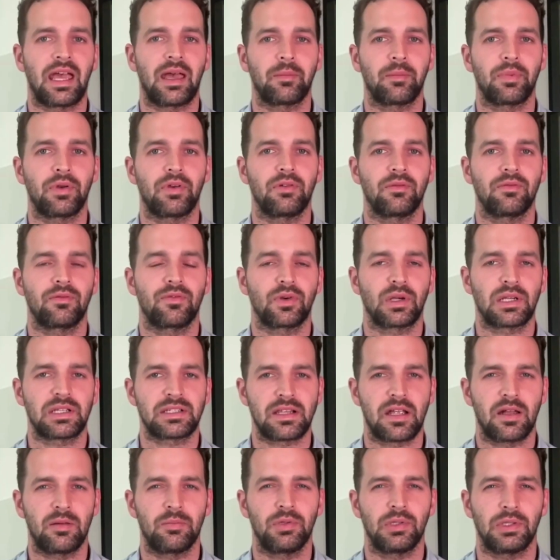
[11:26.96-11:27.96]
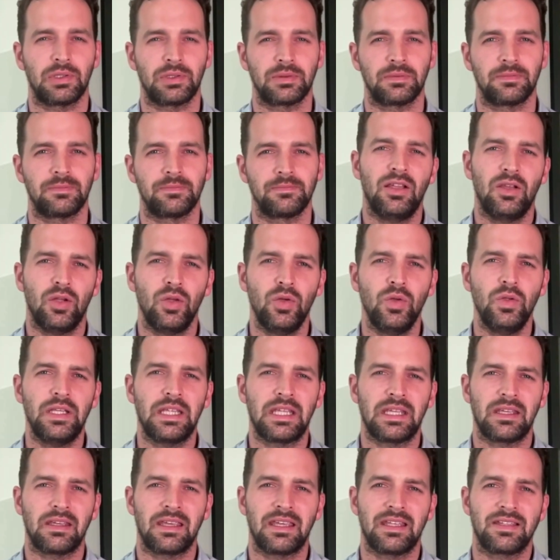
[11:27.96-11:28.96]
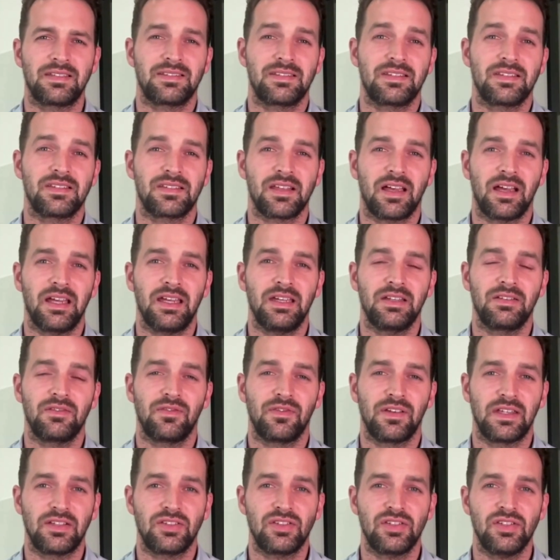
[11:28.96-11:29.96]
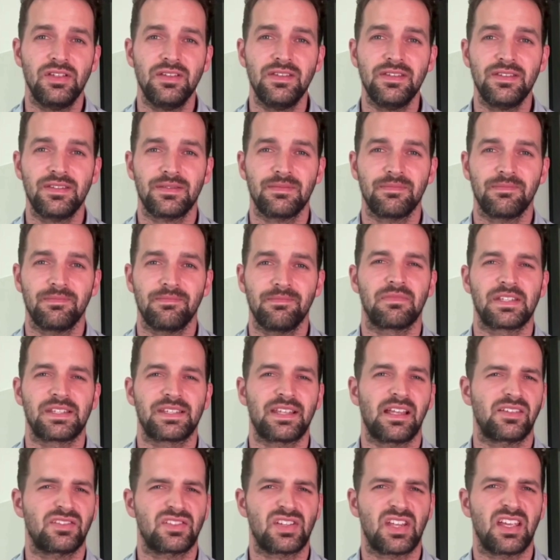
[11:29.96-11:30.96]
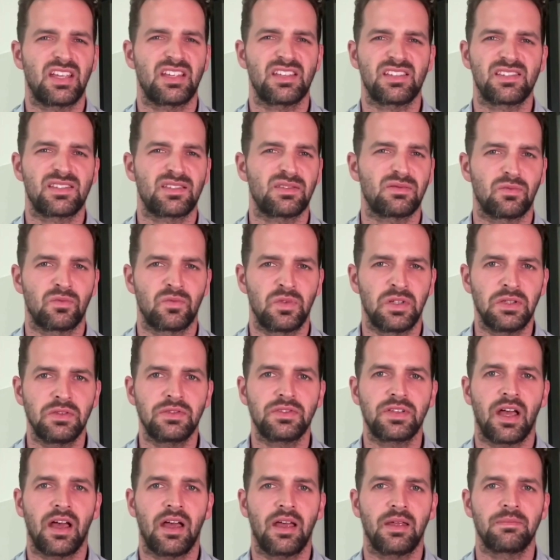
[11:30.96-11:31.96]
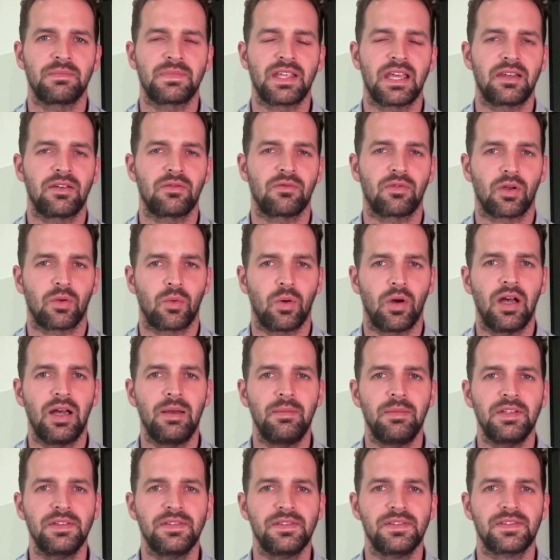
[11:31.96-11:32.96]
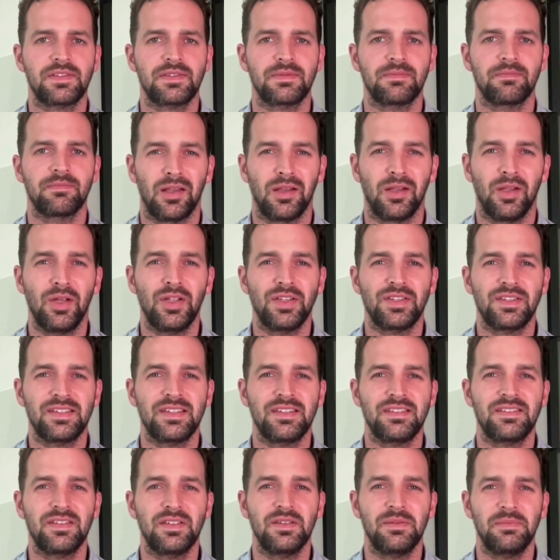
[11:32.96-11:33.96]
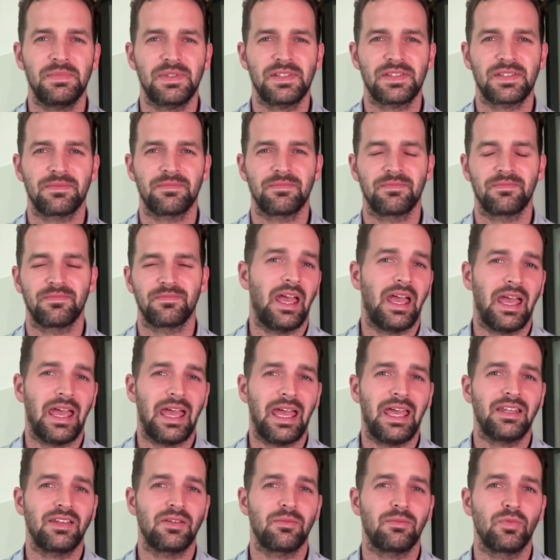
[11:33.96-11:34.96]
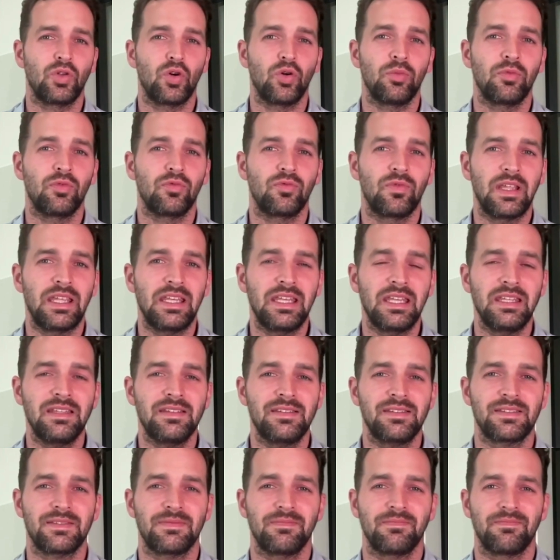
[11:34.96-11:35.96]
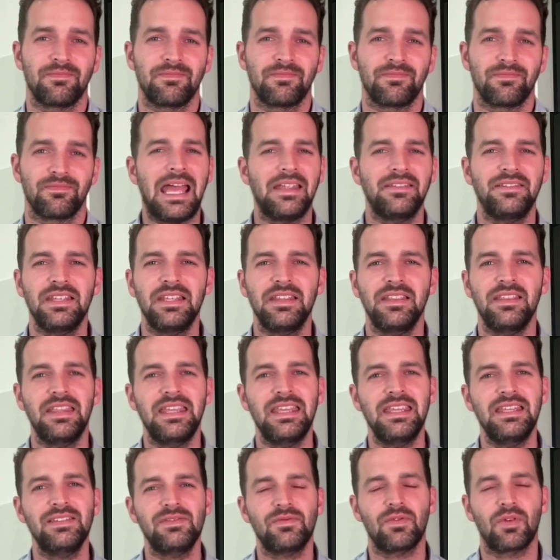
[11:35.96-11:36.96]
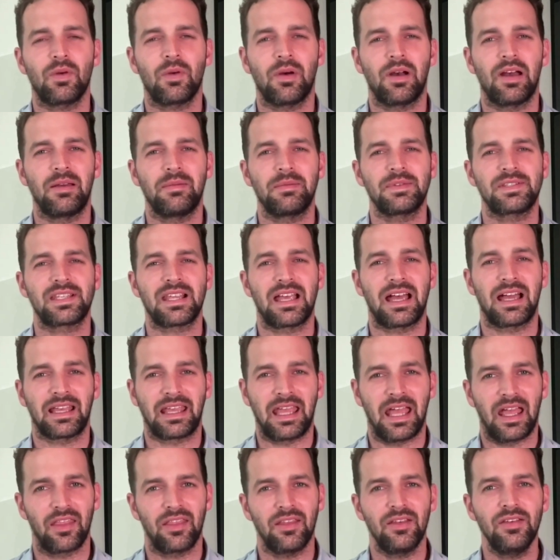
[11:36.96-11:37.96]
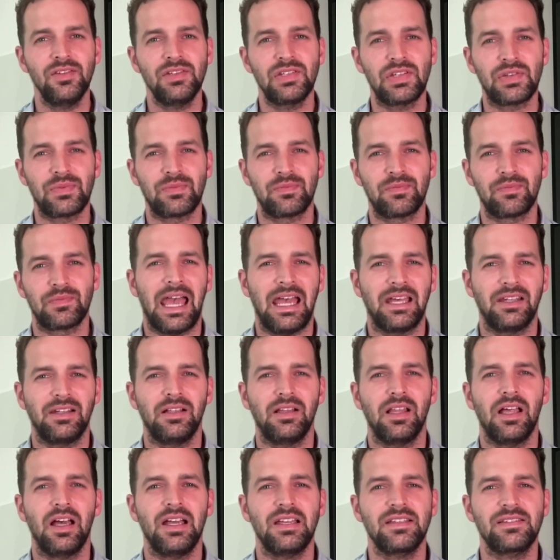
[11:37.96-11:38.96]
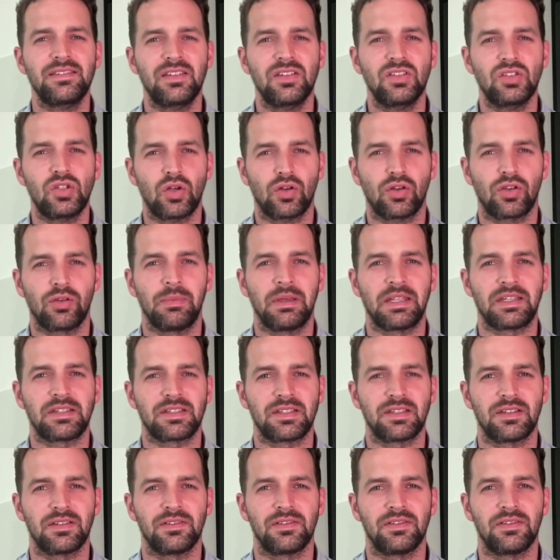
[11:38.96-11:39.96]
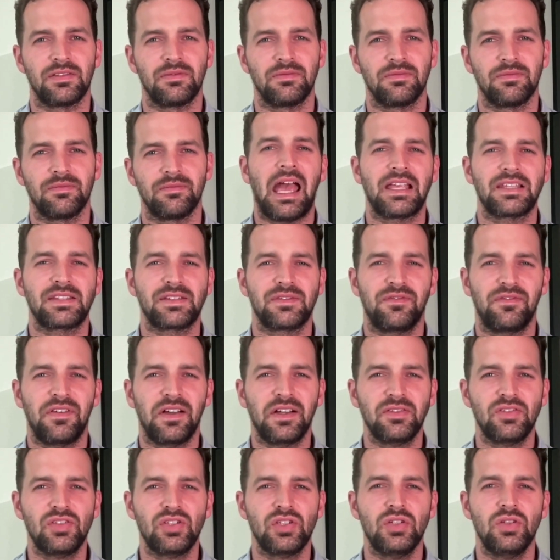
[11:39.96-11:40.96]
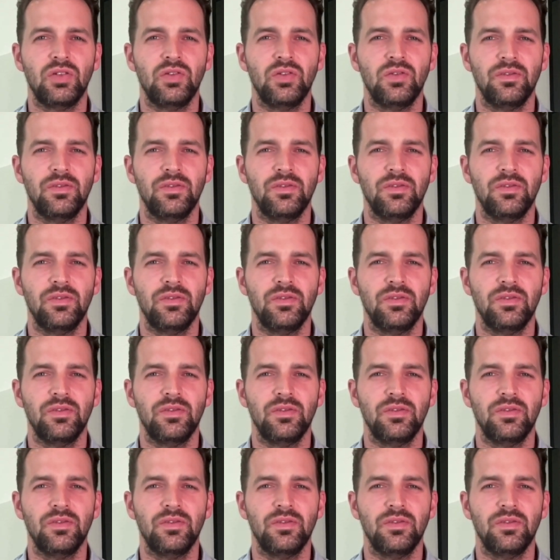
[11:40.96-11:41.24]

app, for example, including its desired features, such as real-time data requirements, alert systems, and abnormal readings. And then these requirements are gathered, analysed and documented as functional